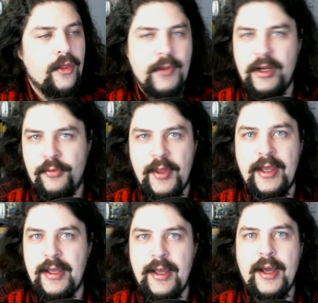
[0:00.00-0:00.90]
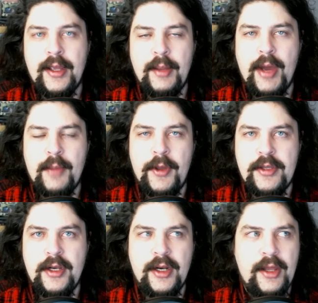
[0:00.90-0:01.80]
bigger thing, in my
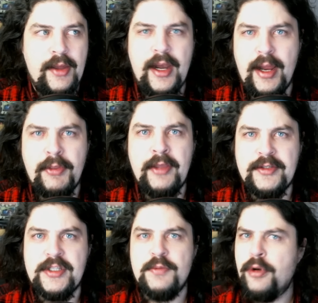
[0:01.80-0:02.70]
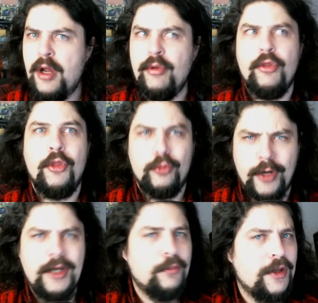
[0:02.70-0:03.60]
opinion, and I think this is probably the
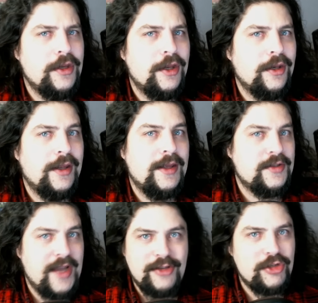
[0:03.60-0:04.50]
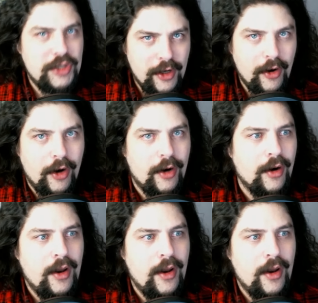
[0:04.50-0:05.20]
right opinion, is HDR.